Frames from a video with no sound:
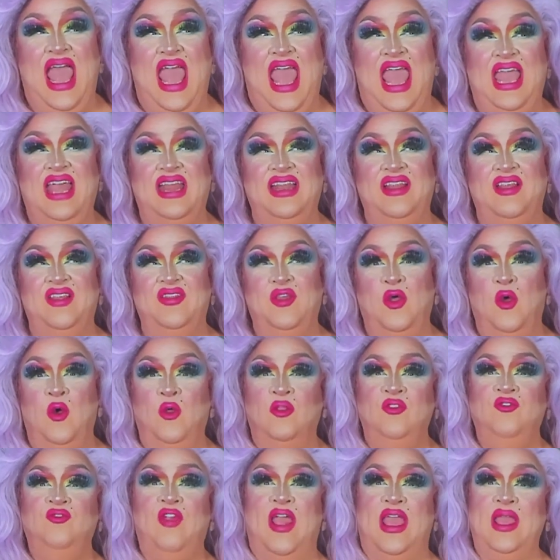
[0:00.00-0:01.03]
And the
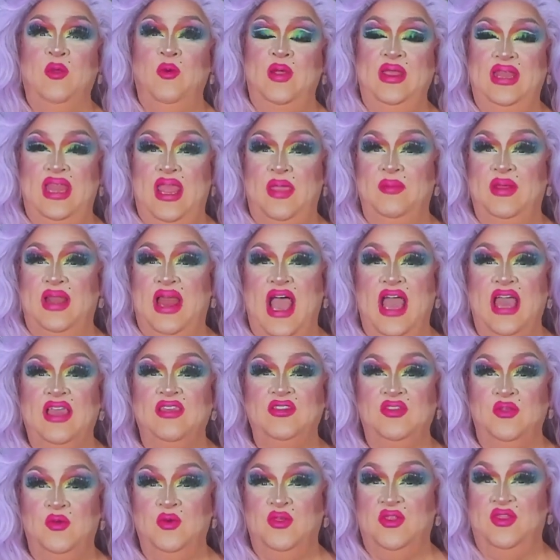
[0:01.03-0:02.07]
whole drag queen name in high
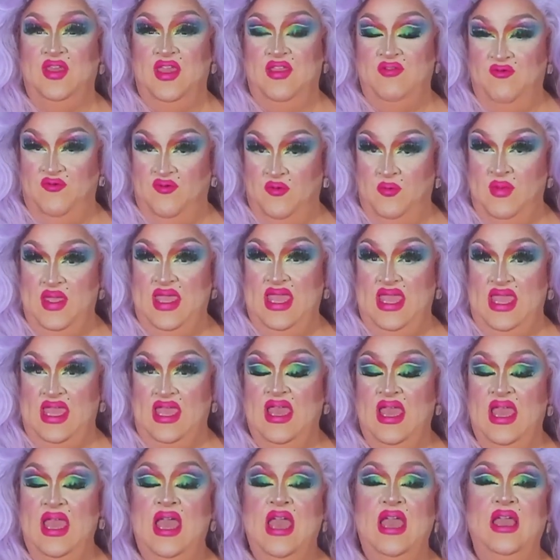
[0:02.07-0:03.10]
school thing for
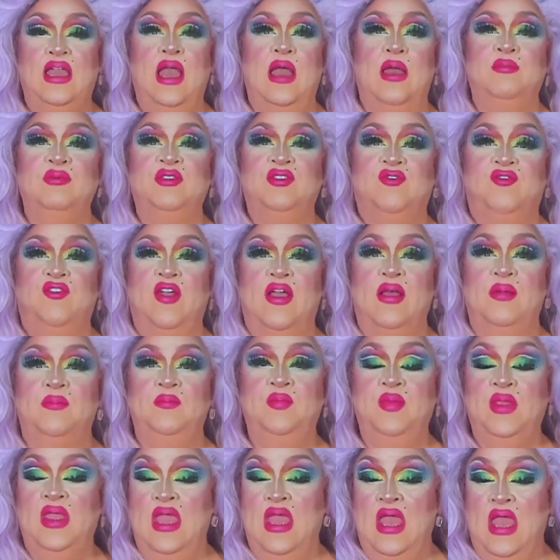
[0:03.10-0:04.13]
me comes
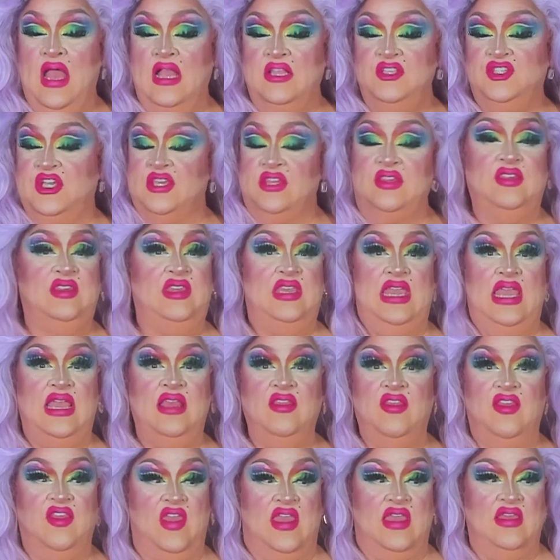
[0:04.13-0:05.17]
from just
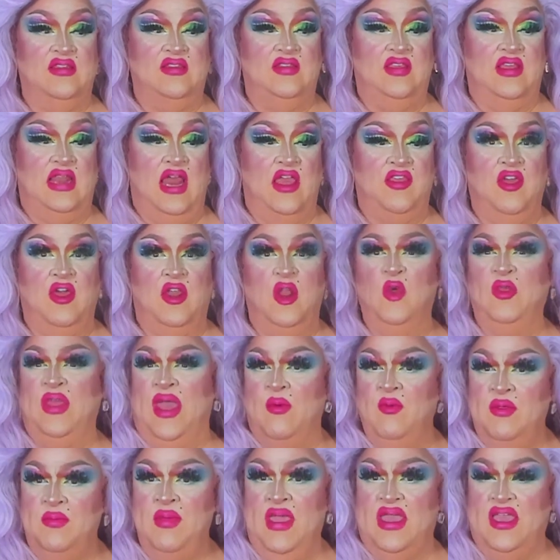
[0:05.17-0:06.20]
seeing things that I thought,
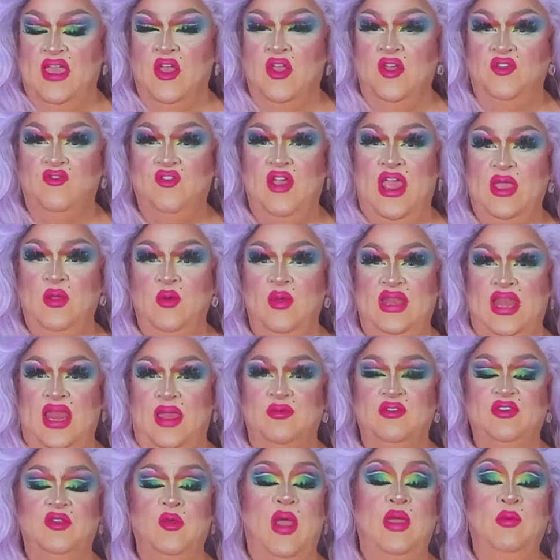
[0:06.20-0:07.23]
that would make a good drag queen
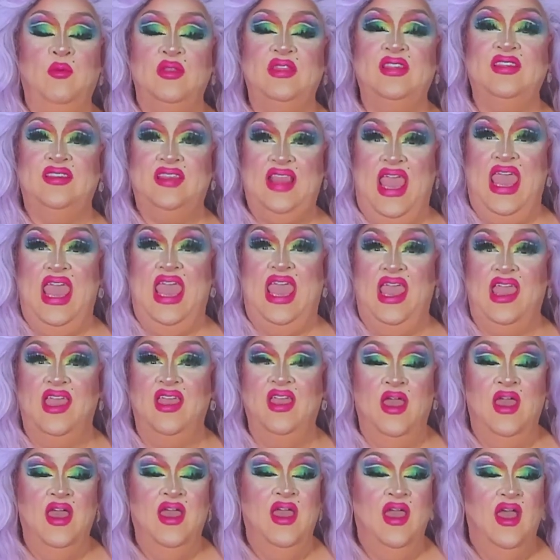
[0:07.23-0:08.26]
name. So I would say,
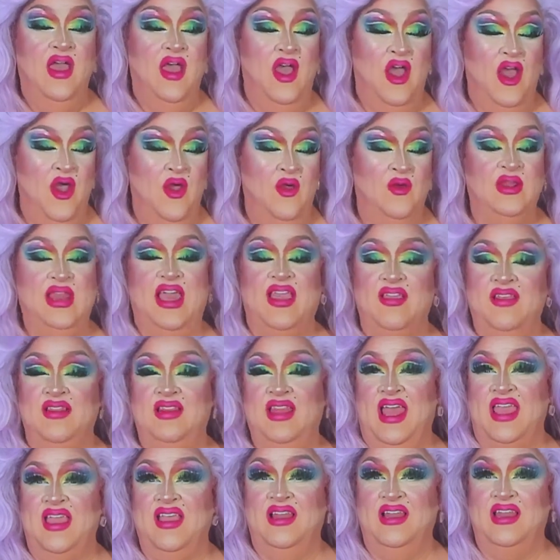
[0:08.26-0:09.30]

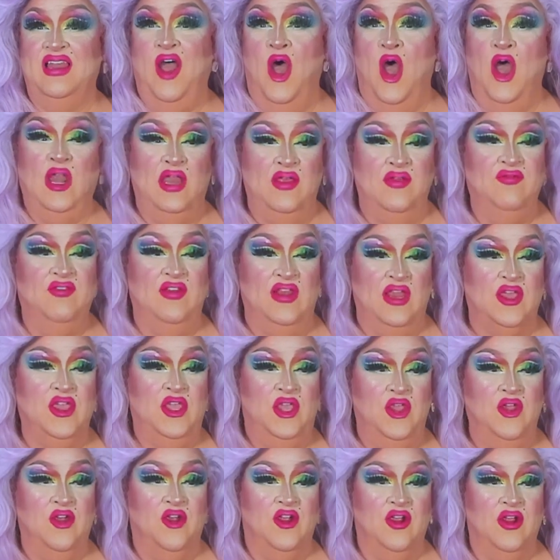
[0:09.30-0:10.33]
like Olive
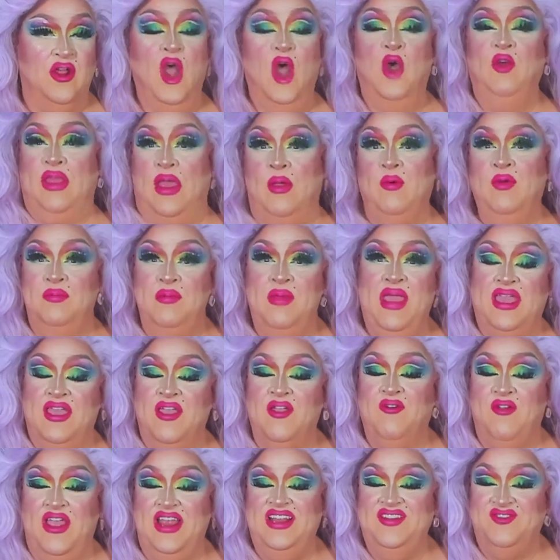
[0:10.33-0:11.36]
Liqueur. That would make a
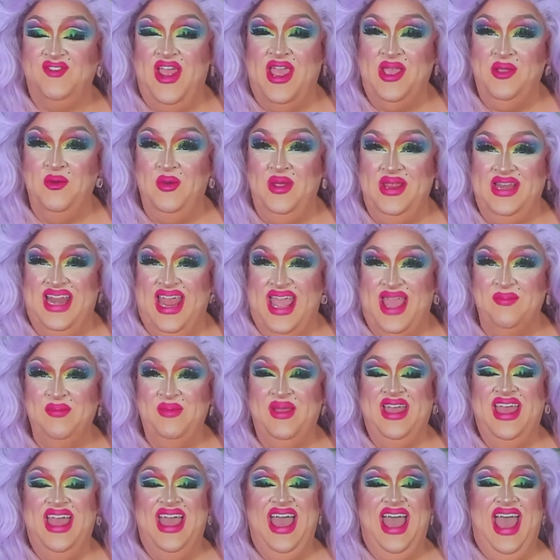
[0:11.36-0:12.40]
great drag queen name.
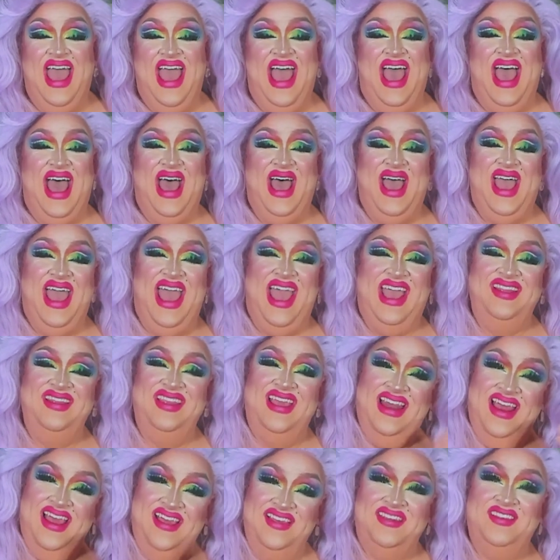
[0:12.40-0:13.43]
And
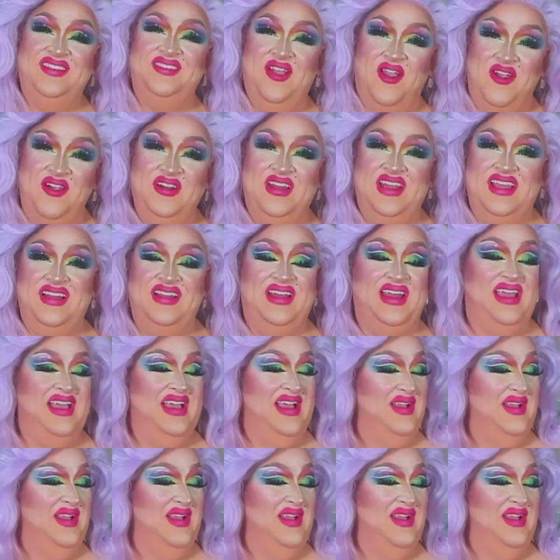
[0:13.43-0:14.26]
then I started.